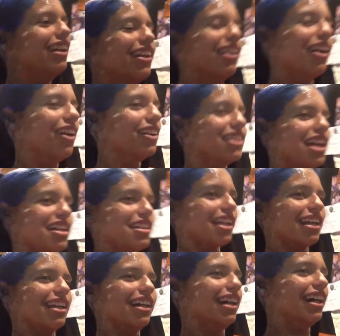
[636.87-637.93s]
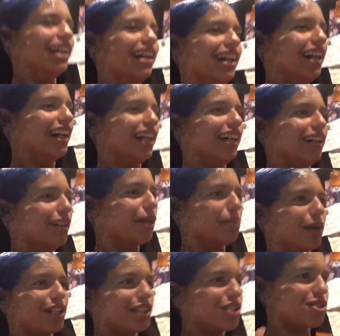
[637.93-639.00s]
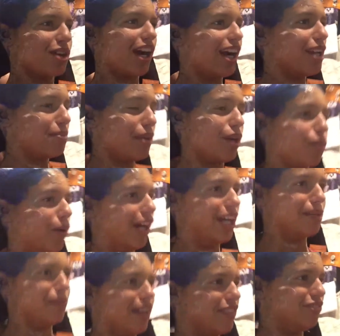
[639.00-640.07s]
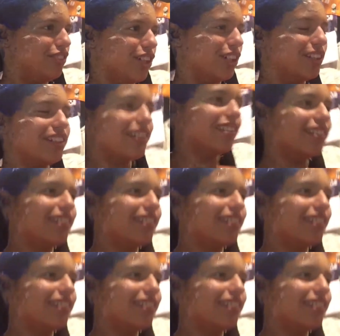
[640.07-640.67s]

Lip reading: No, it sounds like a person trying to be quiet about a fart.